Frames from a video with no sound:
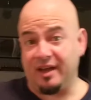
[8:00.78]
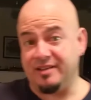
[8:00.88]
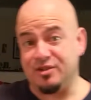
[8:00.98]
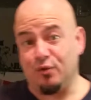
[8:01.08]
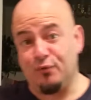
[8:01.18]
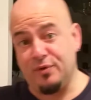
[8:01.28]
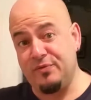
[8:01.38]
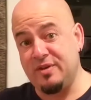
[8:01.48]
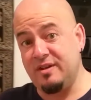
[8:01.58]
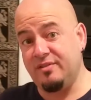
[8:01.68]
Okay, so
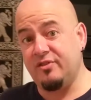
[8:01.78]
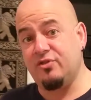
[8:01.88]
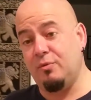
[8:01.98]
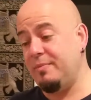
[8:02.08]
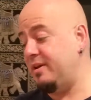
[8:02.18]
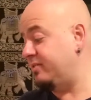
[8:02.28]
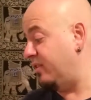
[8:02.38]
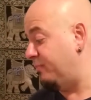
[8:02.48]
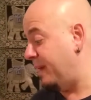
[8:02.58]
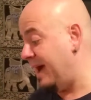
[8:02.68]
15 additional minutes
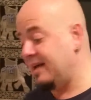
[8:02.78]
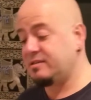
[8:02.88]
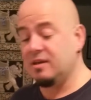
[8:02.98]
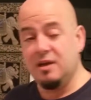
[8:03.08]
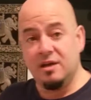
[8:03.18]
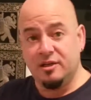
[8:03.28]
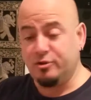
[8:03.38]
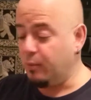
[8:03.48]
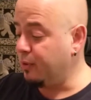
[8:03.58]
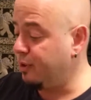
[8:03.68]
have passed.
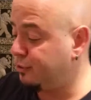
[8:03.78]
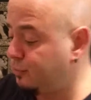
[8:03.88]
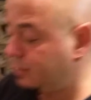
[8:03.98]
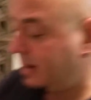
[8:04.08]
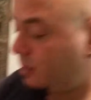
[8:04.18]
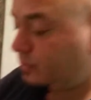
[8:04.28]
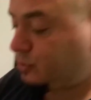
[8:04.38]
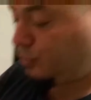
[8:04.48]
So what we're going to do now